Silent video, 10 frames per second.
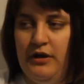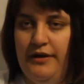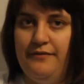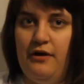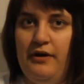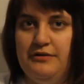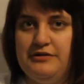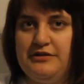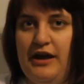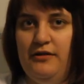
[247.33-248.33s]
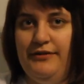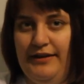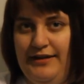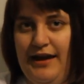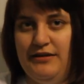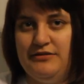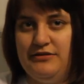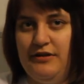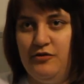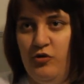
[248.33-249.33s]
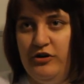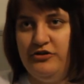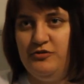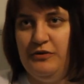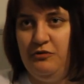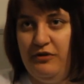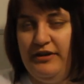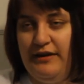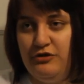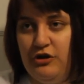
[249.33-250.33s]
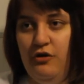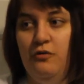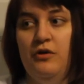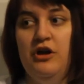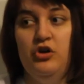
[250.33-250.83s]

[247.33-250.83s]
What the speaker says: If outhouses count, then yes, of course, when you really have to go,